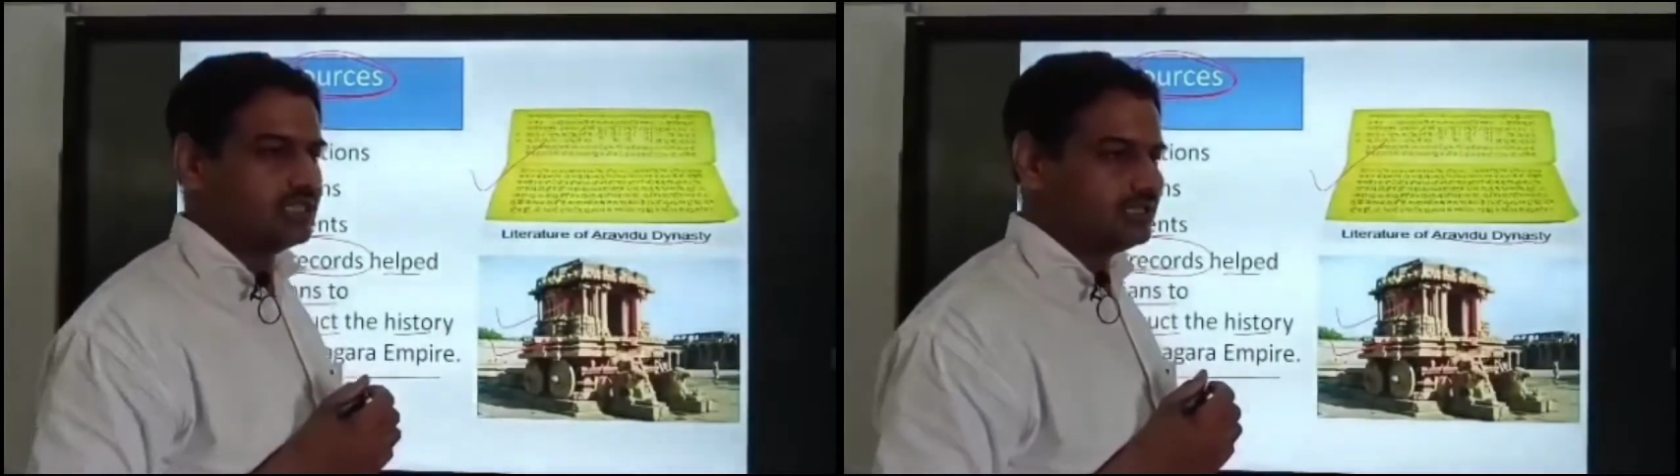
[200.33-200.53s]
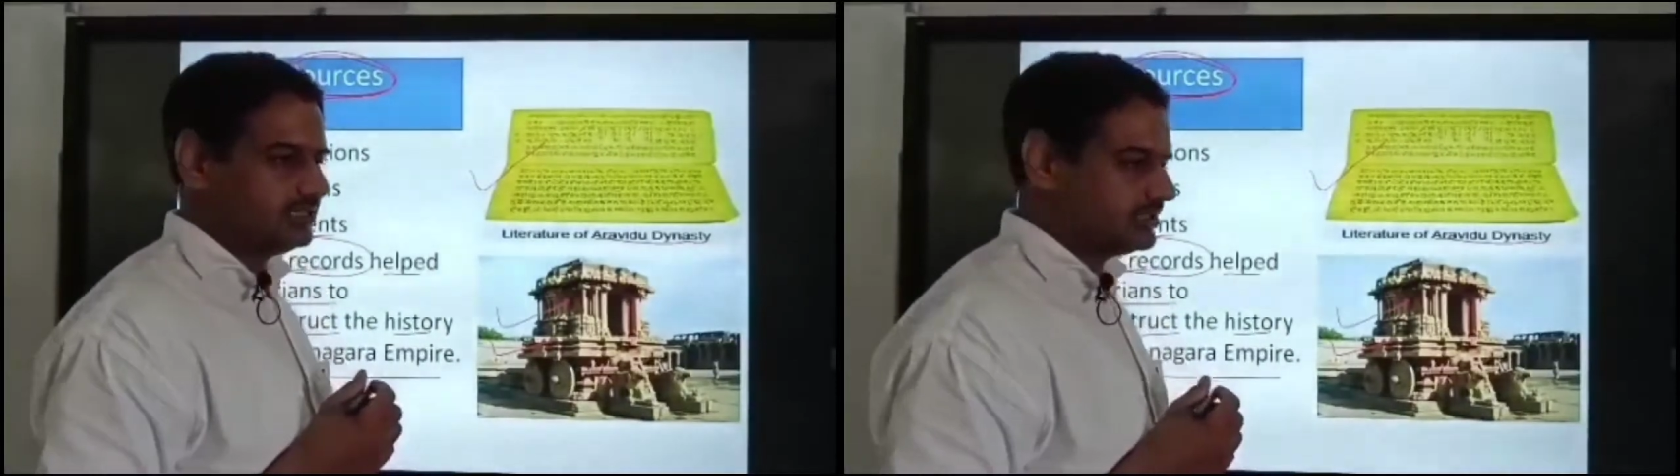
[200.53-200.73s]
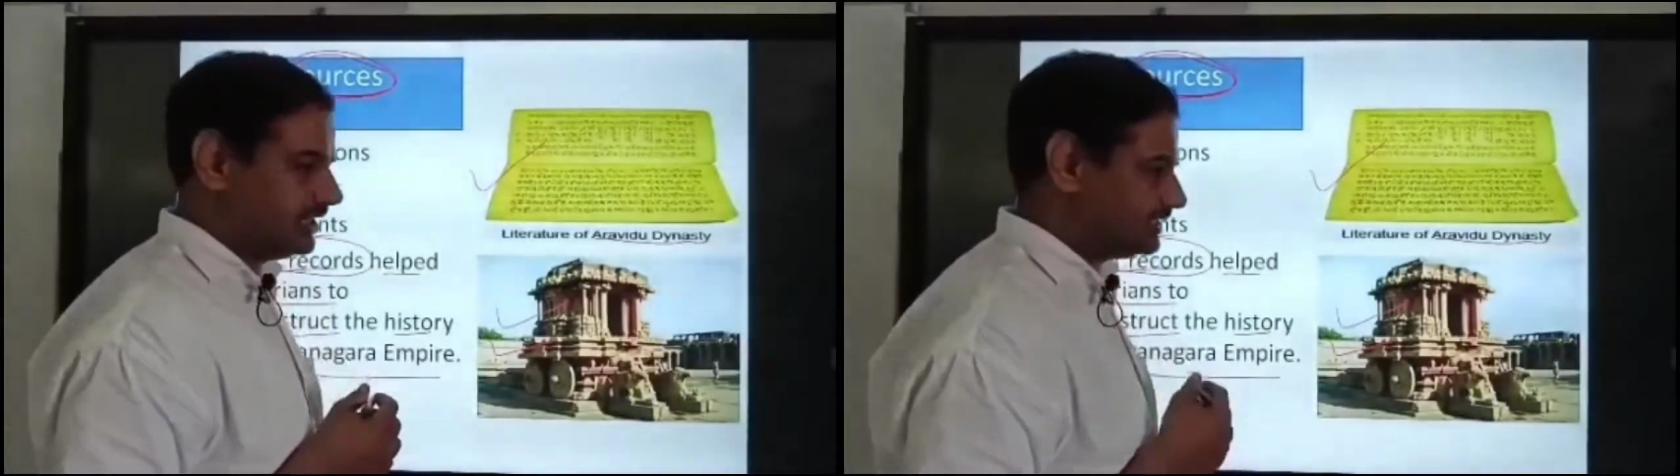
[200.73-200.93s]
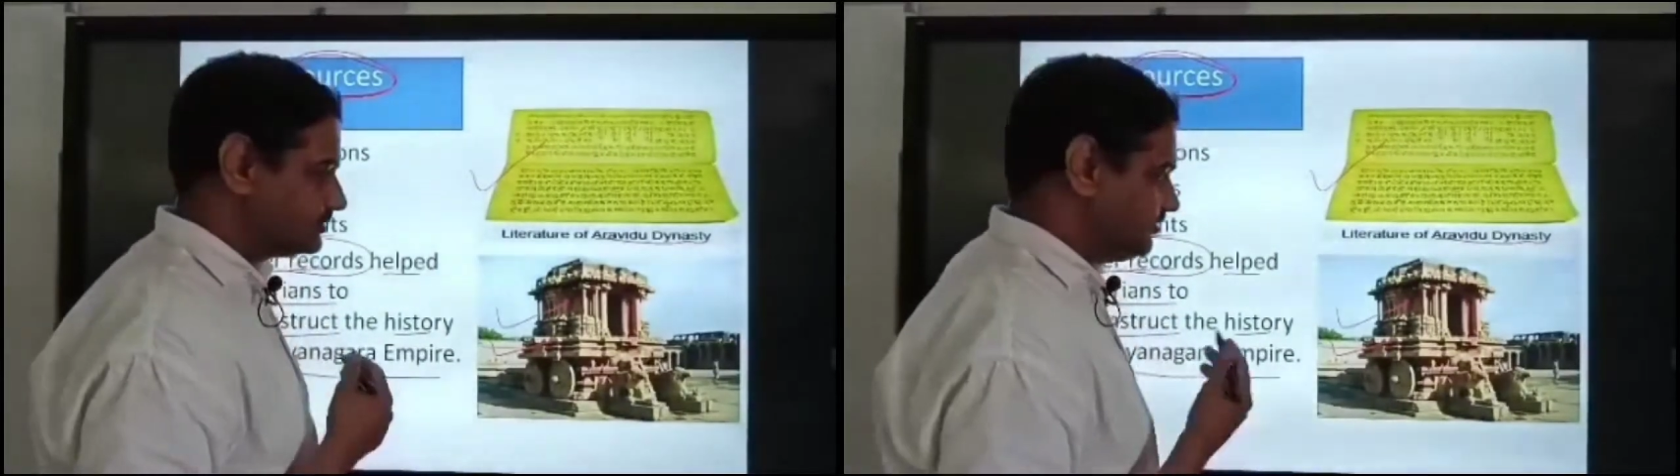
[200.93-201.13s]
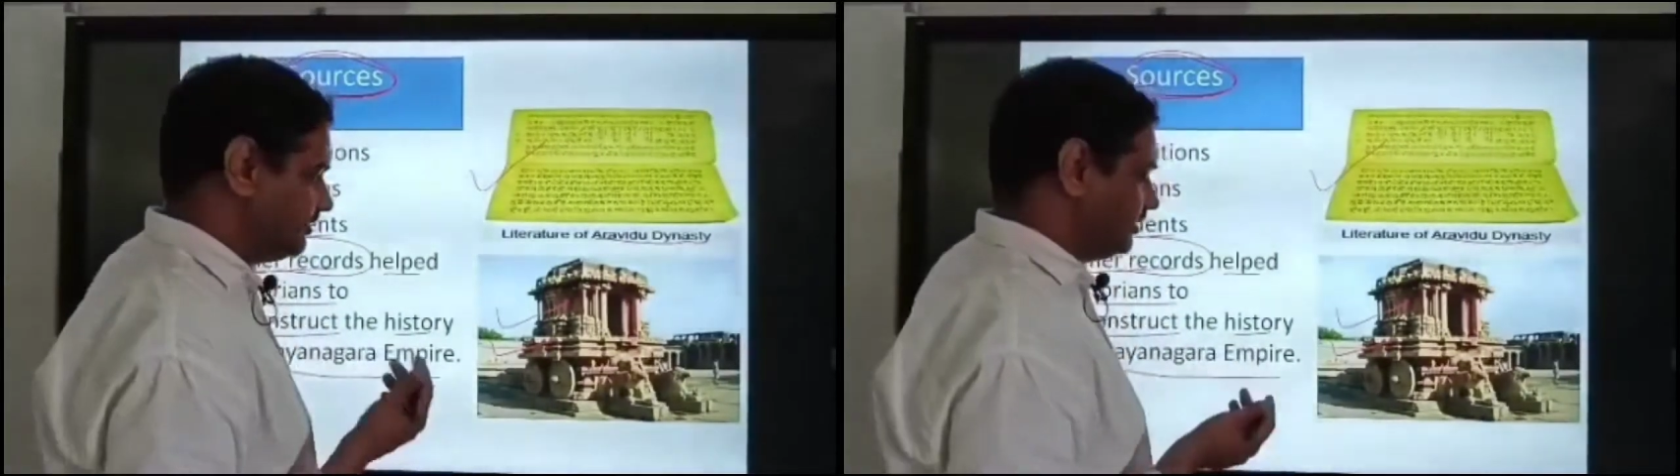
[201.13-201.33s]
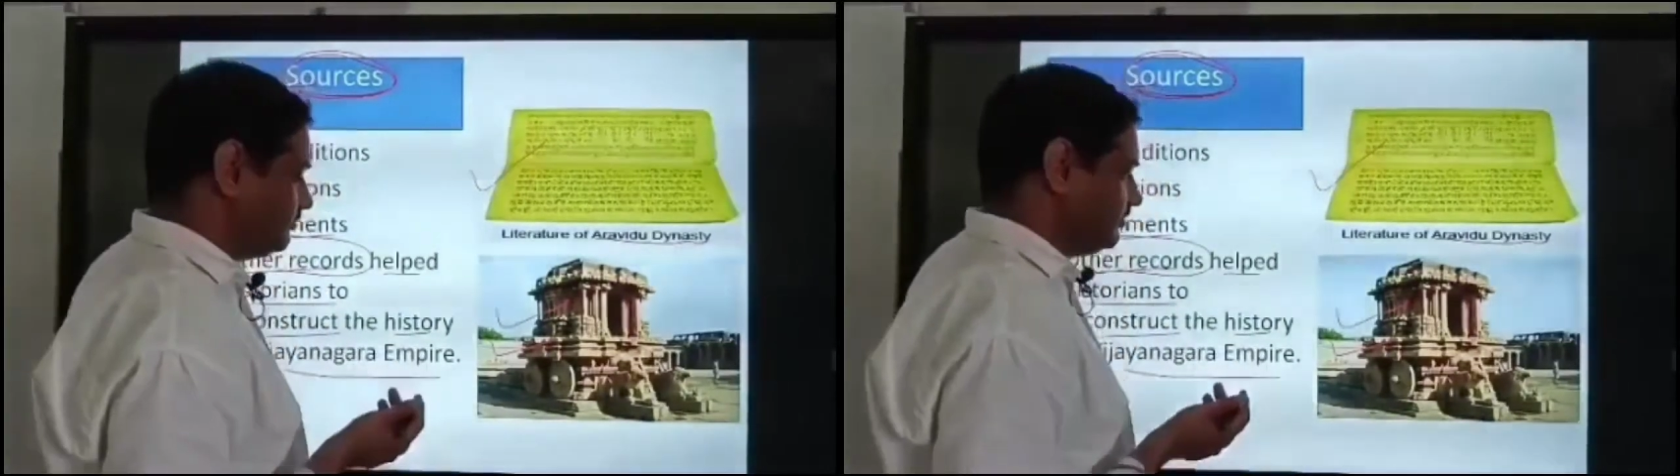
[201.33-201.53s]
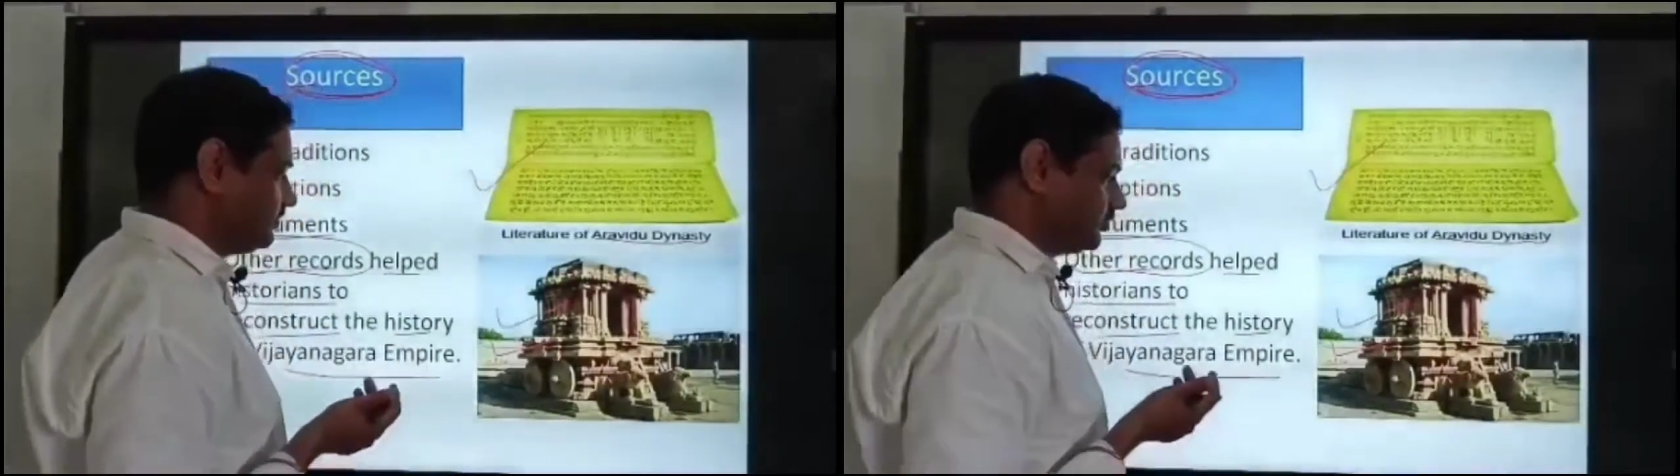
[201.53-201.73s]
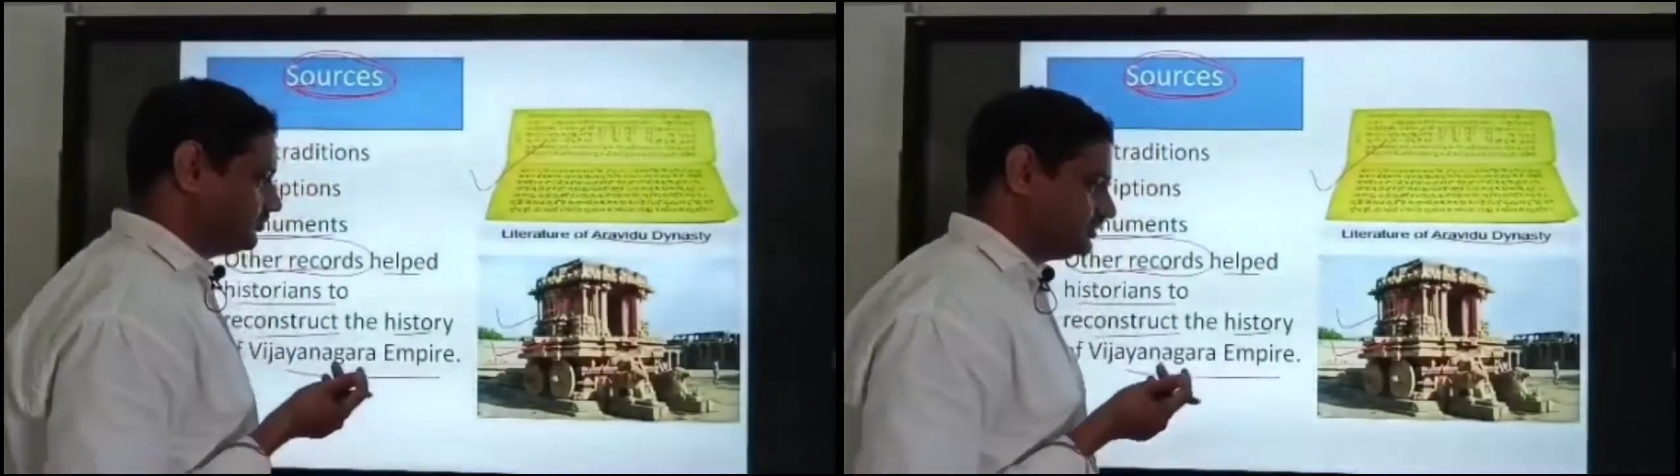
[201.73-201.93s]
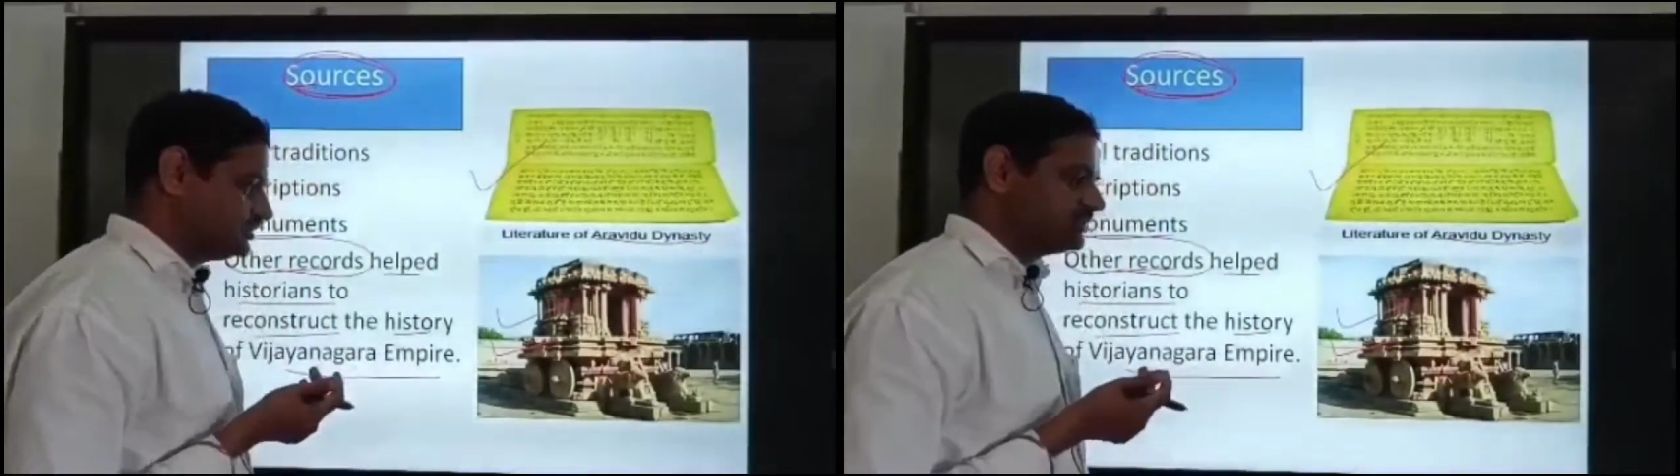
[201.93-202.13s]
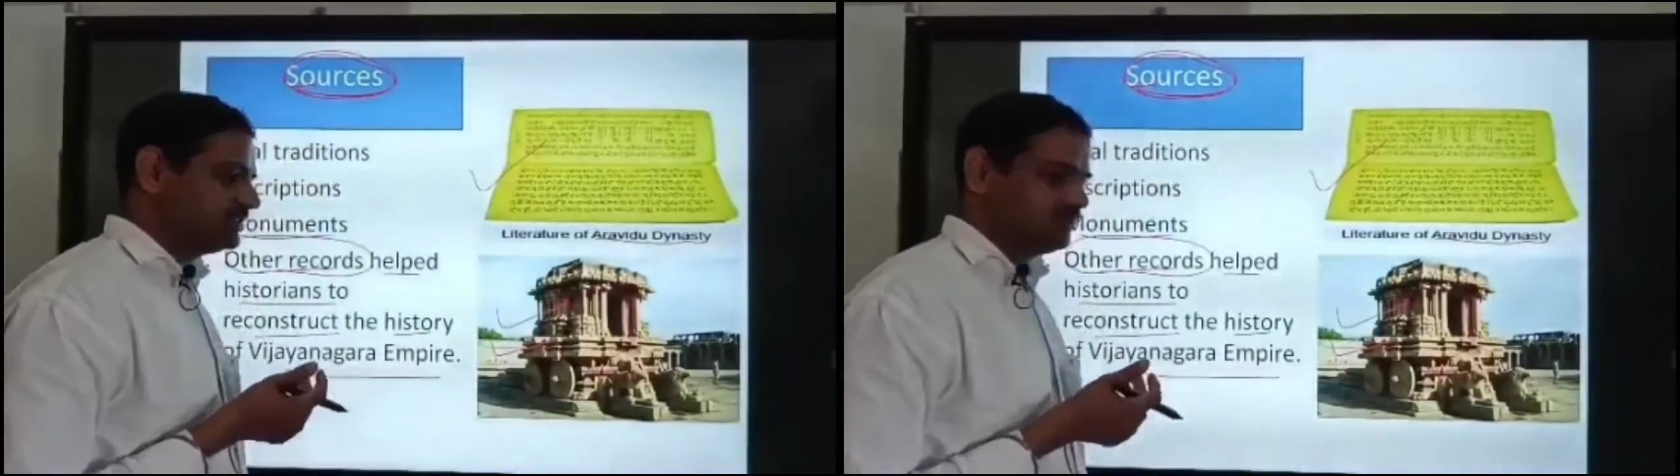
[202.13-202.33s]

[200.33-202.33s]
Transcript: is also available, from which